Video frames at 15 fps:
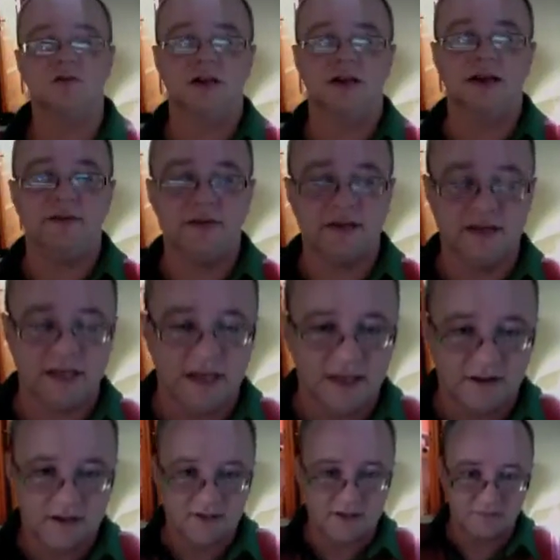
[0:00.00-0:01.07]
Stevie
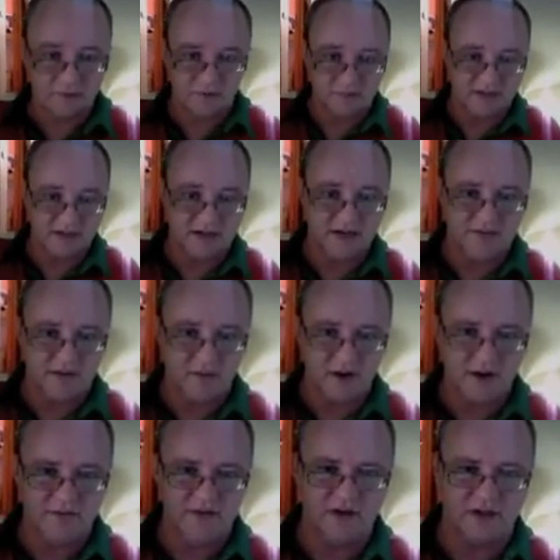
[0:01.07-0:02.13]
C, this from the Stevie
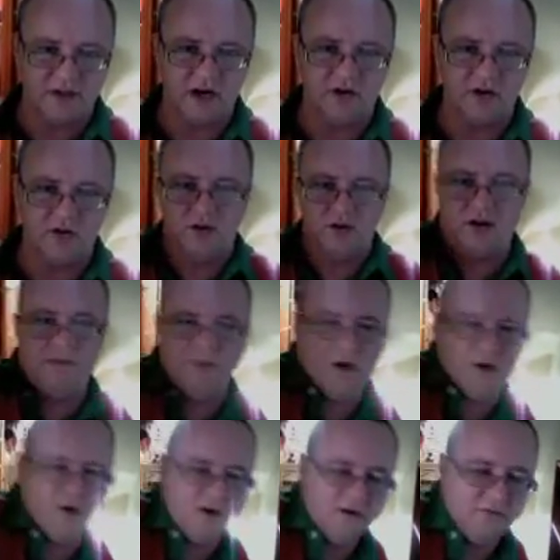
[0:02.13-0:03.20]
Weavy channel, in my
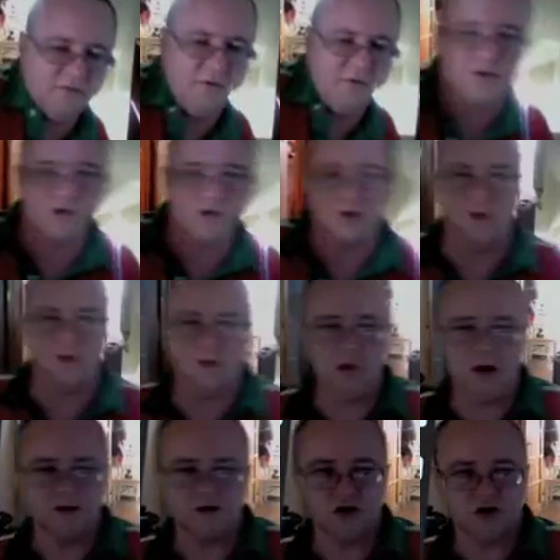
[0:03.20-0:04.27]
unofficial
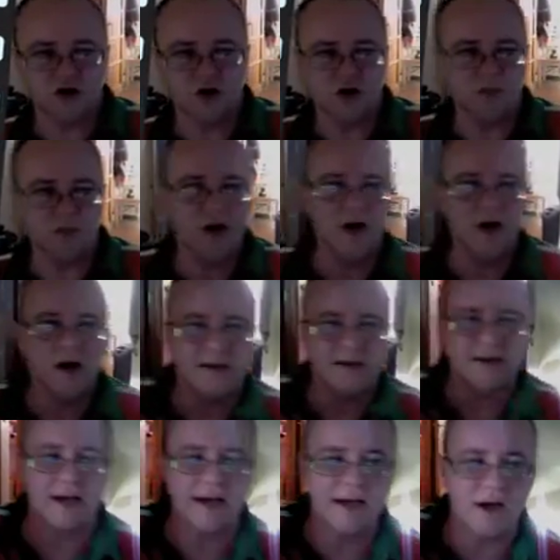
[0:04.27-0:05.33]
Welsh top,
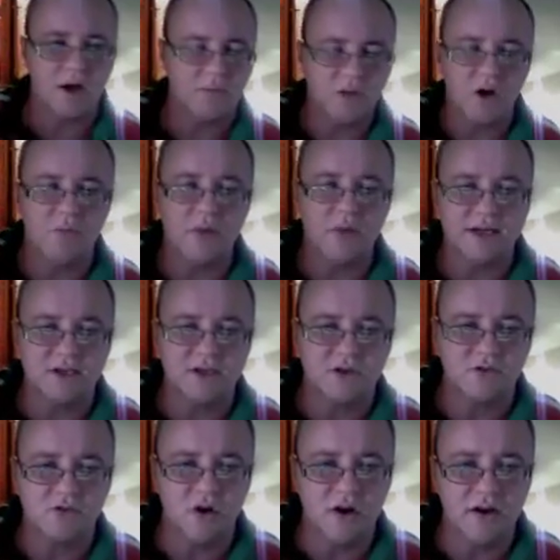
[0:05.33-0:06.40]
saying I'm not Mason
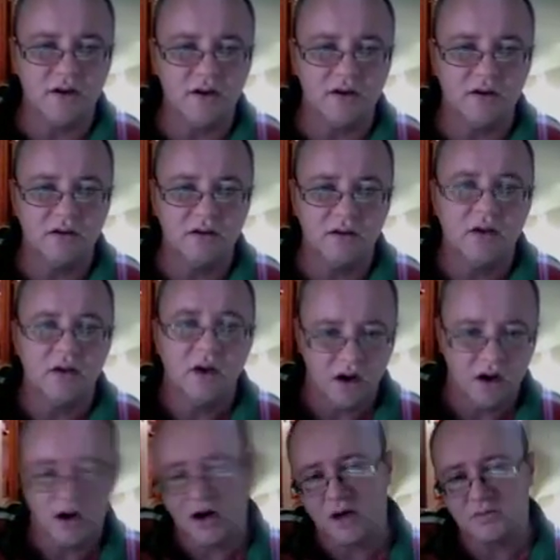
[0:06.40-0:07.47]
Ryan,
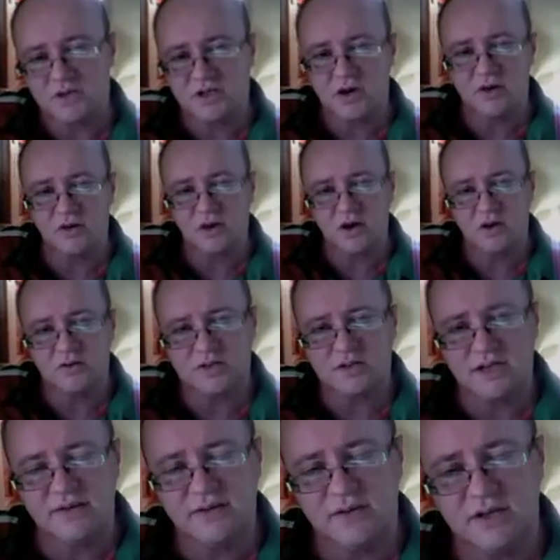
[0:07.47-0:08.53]
I'm Stone Cold
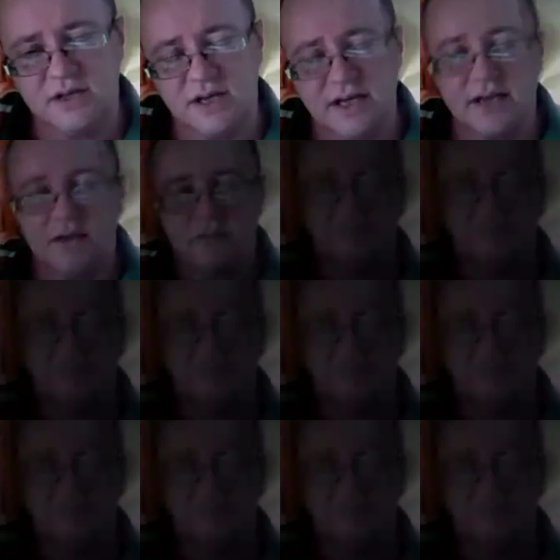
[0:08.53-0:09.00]
Stevie C.